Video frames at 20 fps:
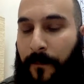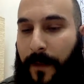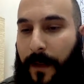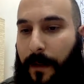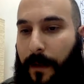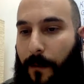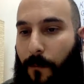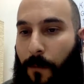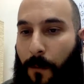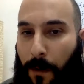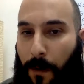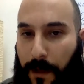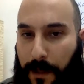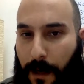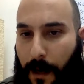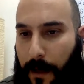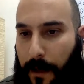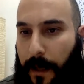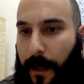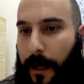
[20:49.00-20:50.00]
When we're
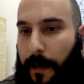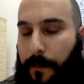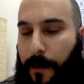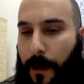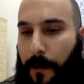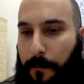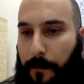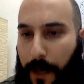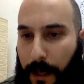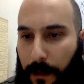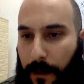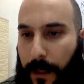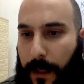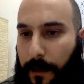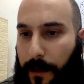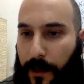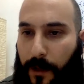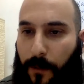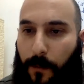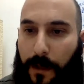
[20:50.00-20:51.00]
talking about Middle
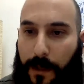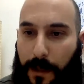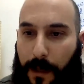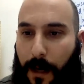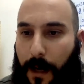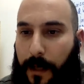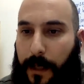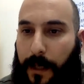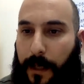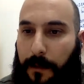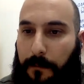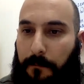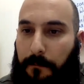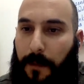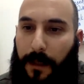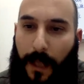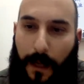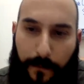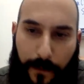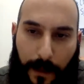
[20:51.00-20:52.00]
English, we're talking
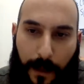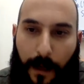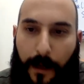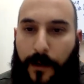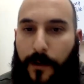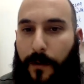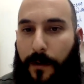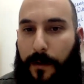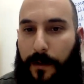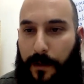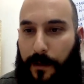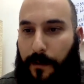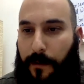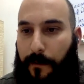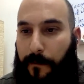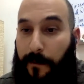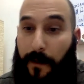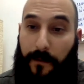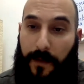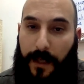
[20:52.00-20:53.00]
1100 to
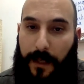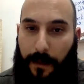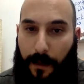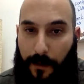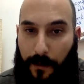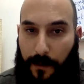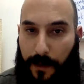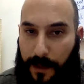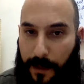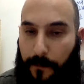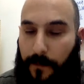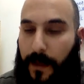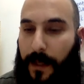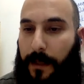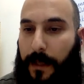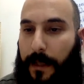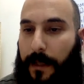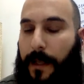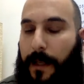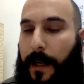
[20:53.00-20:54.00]
1500, something
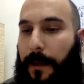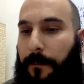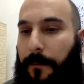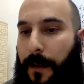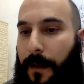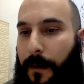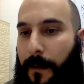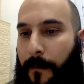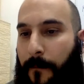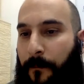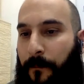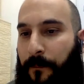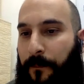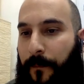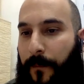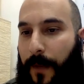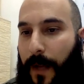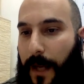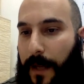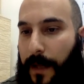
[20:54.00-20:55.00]
like that.
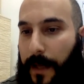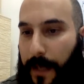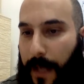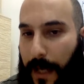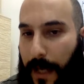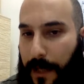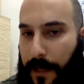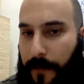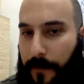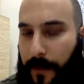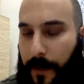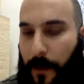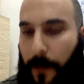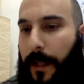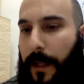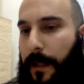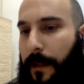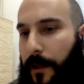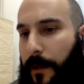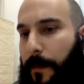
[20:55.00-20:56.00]
In the case of the Old
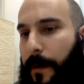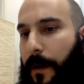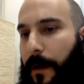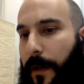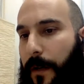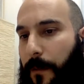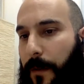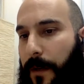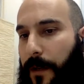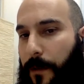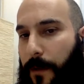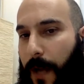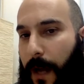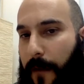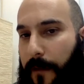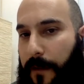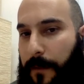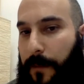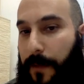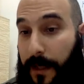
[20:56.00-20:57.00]
English period, we do have
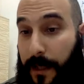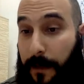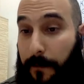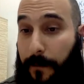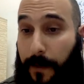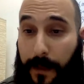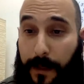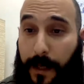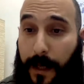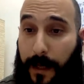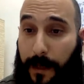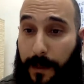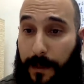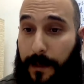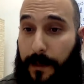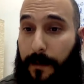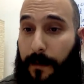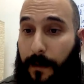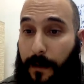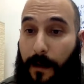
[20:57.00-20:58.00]
specific
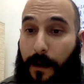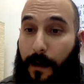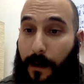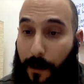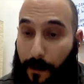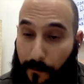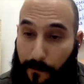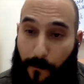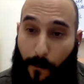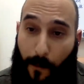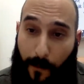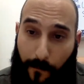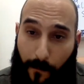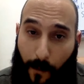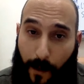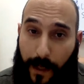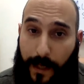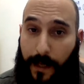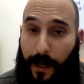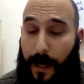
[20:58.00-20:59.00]
dates,
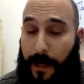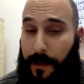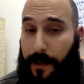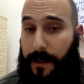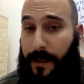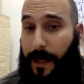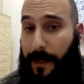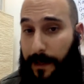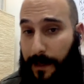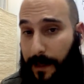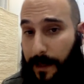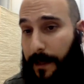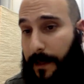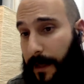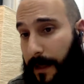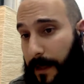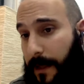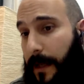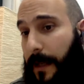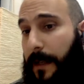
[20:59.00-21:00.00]
449 to
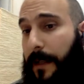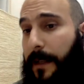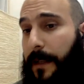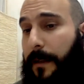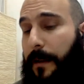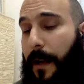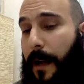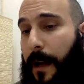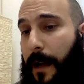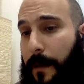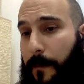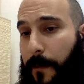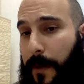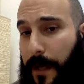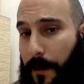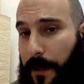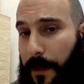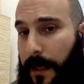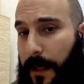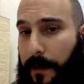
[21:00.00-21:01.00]
1066, and we
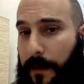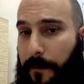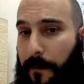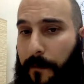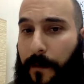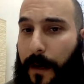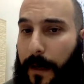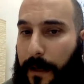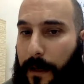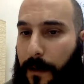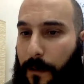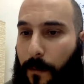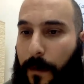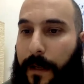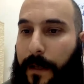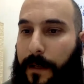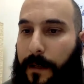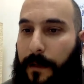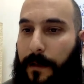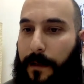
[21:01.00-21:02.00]
use these for very good
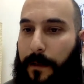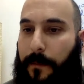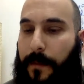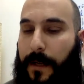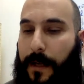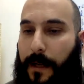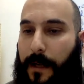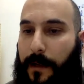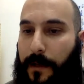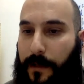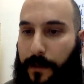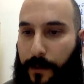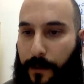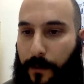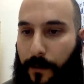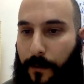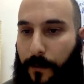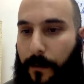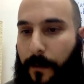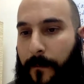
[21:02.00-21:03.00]
reasons because
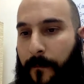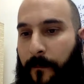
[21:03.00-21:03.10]
two